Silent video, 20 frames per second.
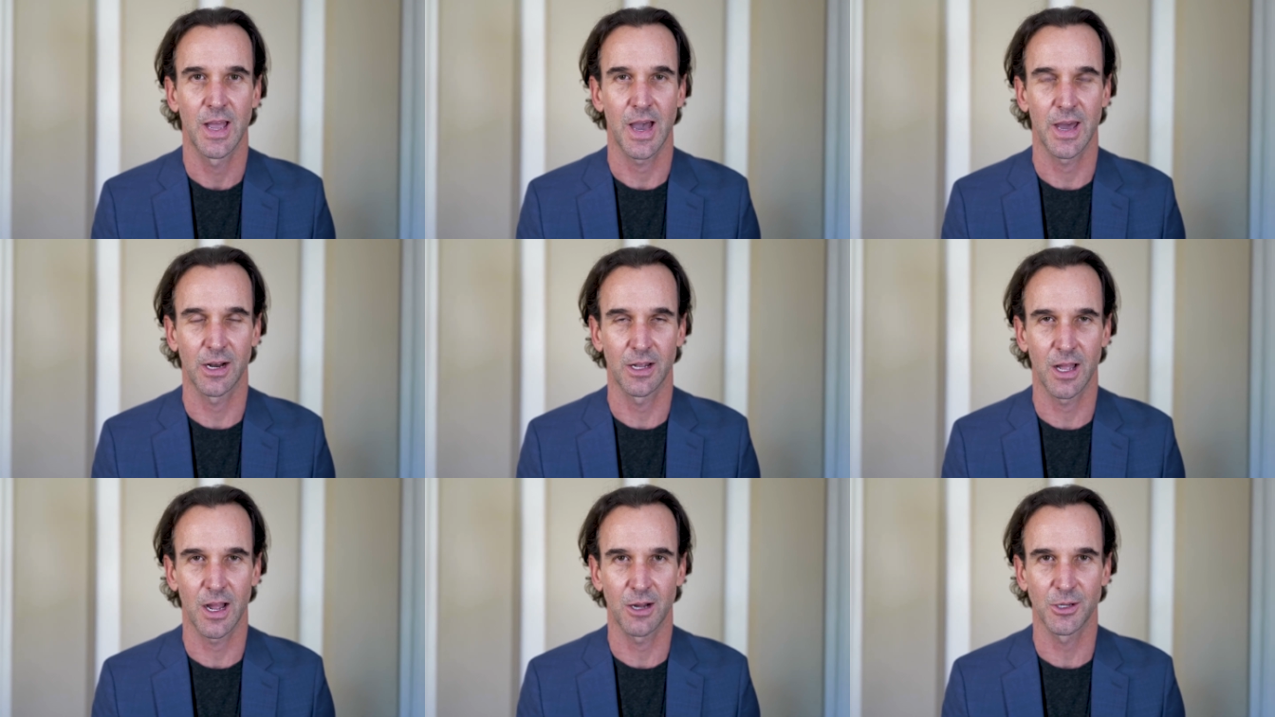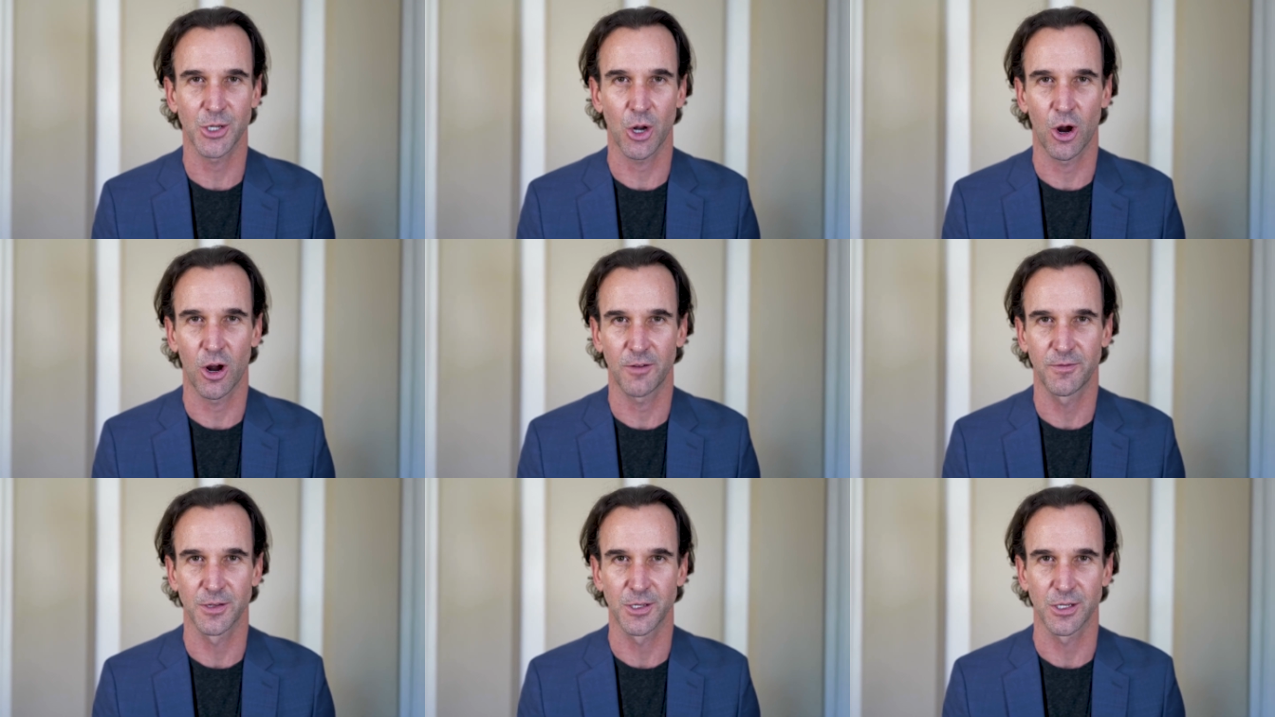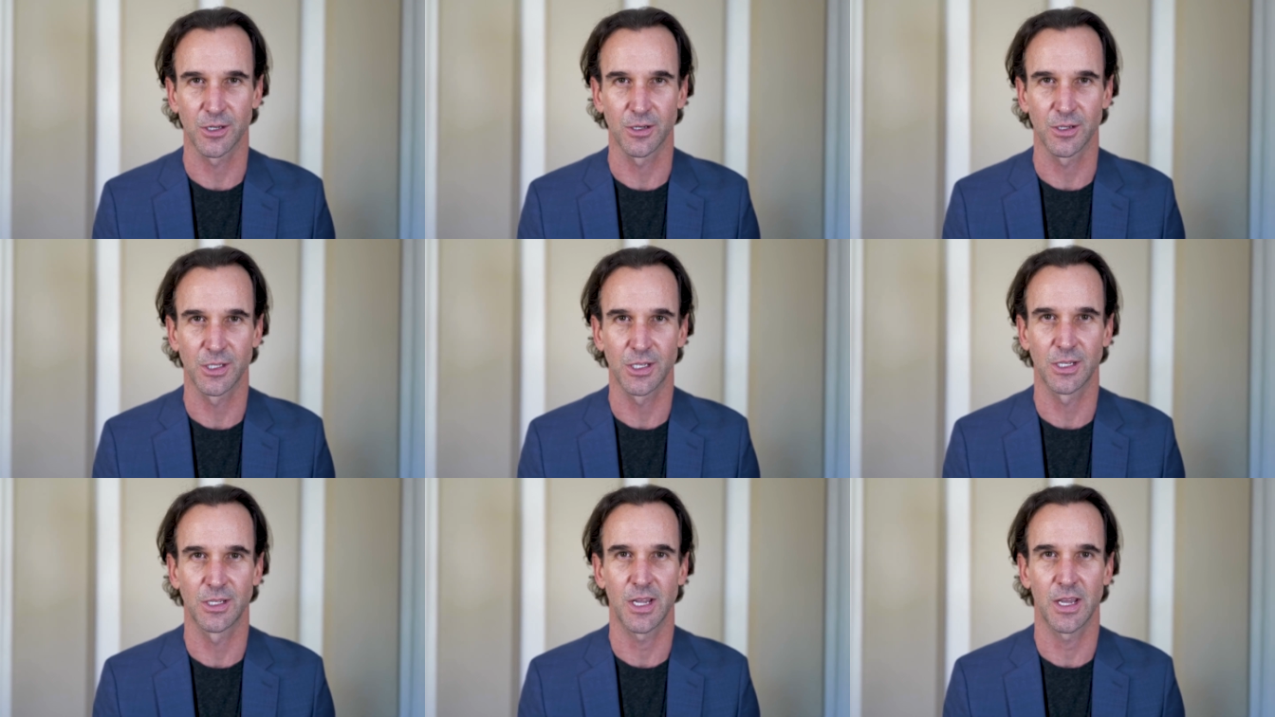and allows
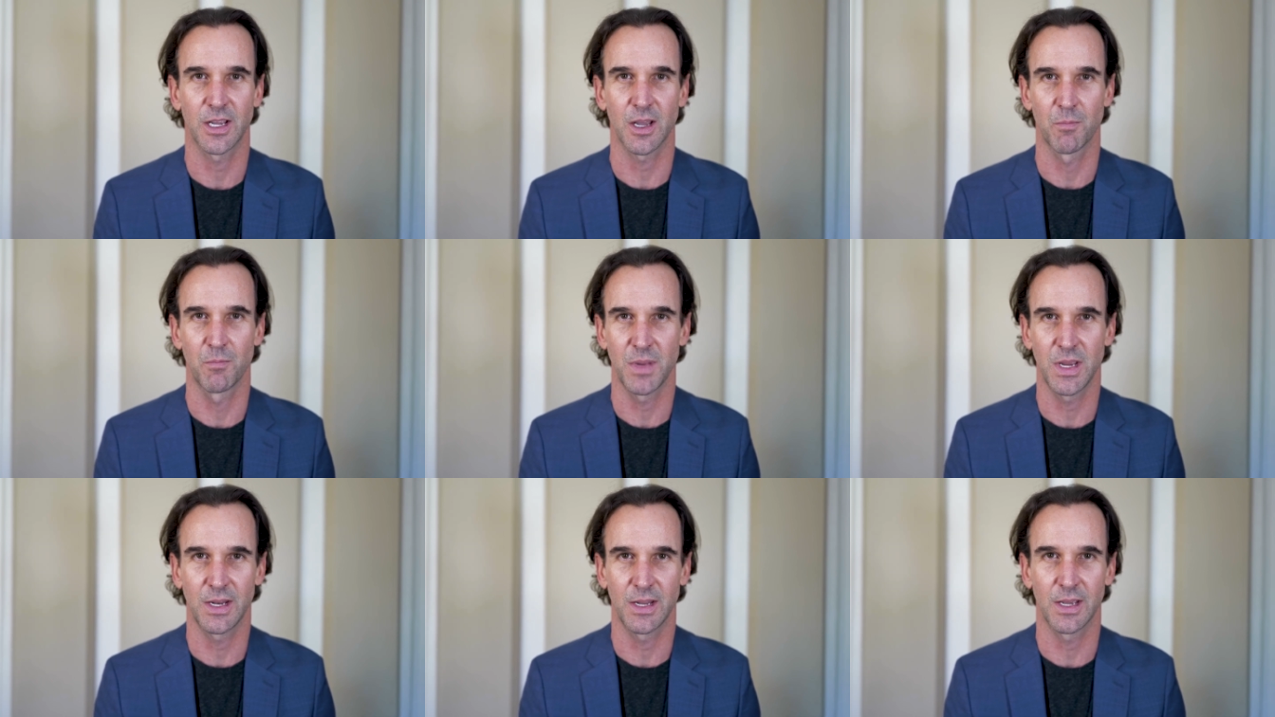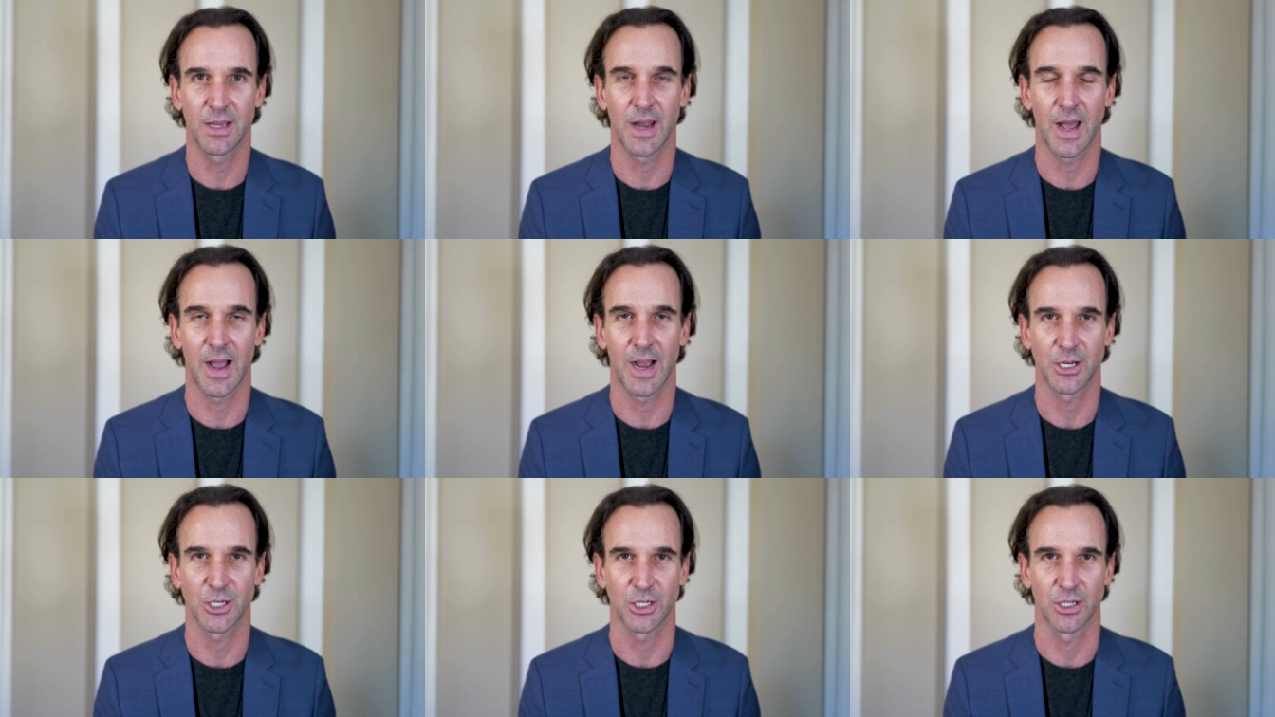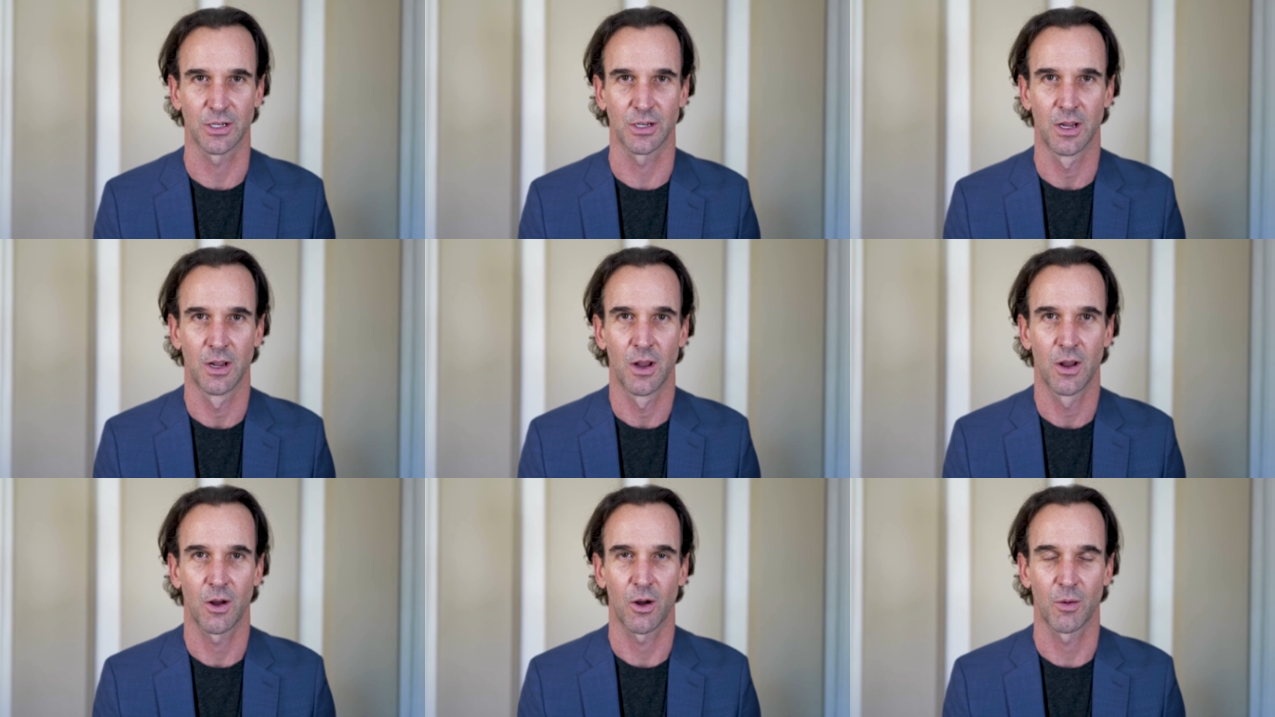officers to take immediate action